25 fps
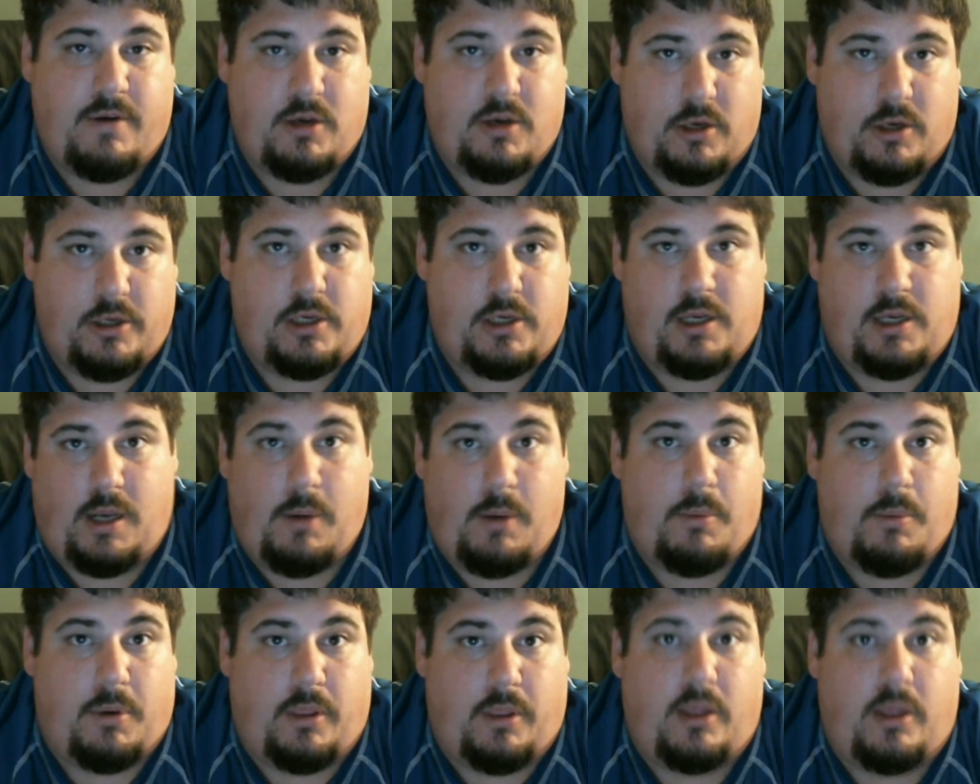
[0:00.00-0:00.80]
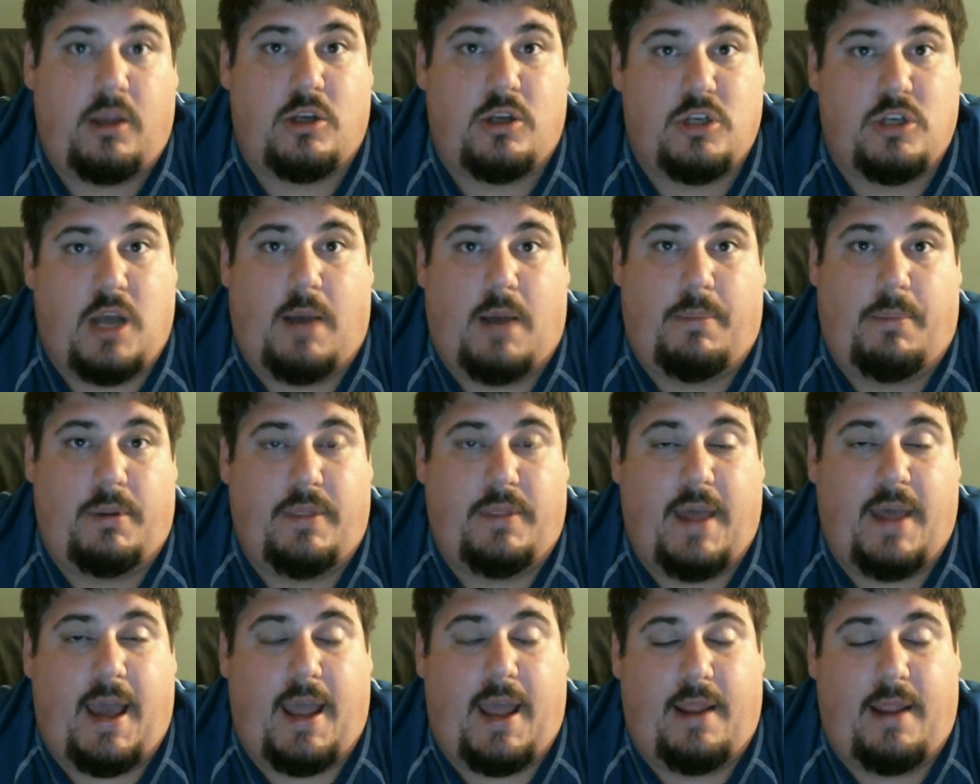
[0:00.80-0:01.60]
you did a really good job with
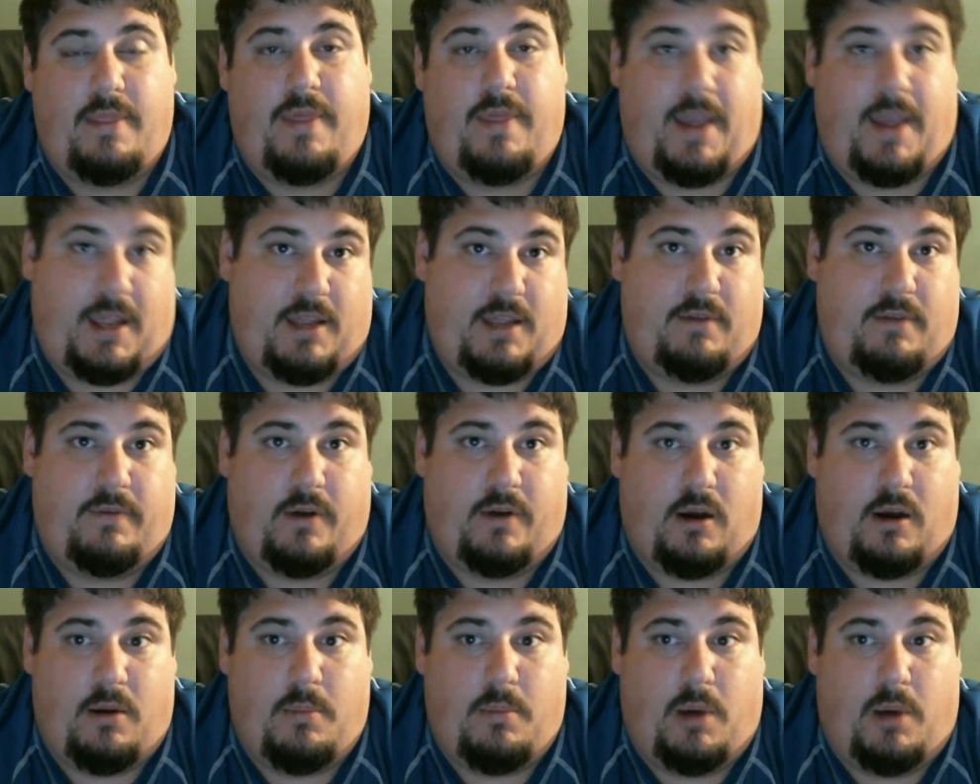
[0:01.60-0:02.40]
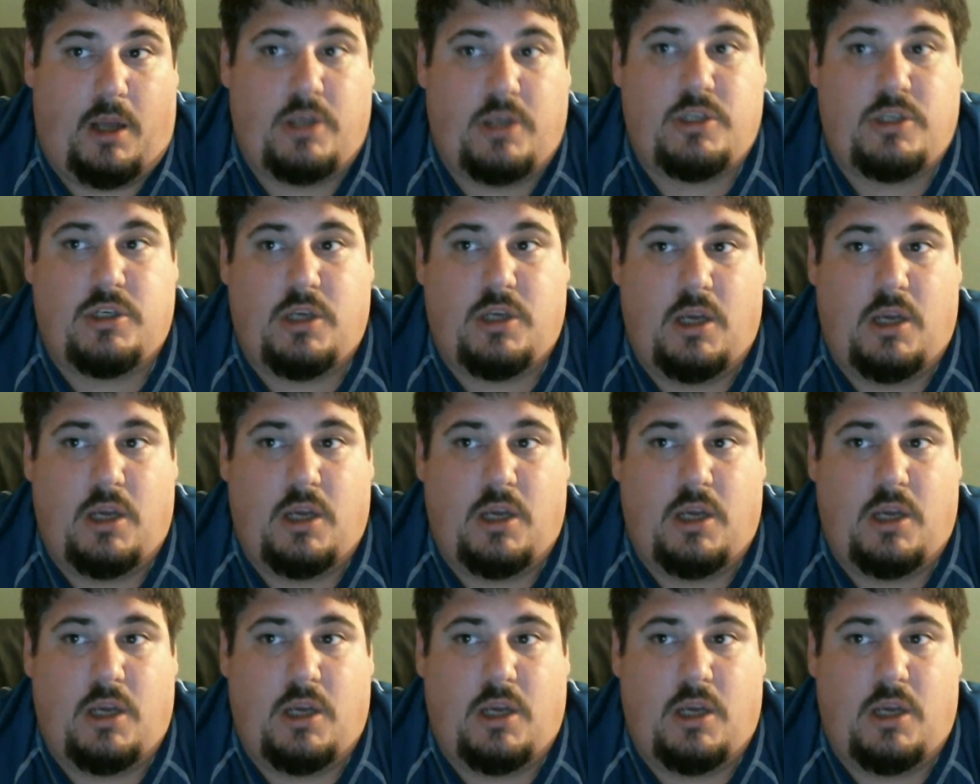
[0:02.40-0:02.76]
that. Thank you very much.